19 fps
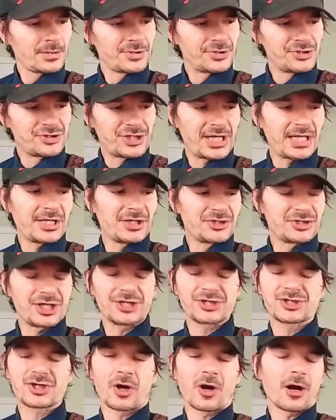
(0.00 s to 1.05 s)
G to G
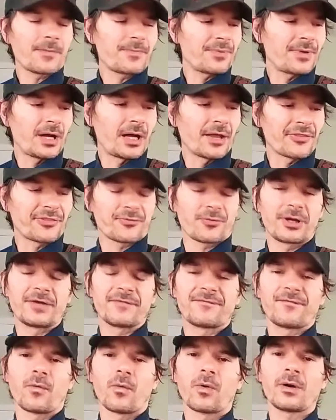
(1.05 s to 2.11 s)
sharp, 3 to
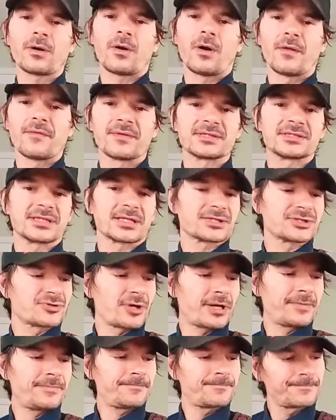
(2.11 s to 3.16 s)
4 on the 6th
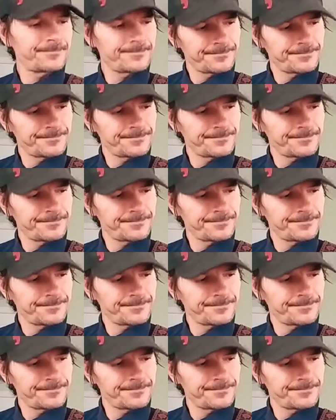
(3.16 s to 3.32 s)
string.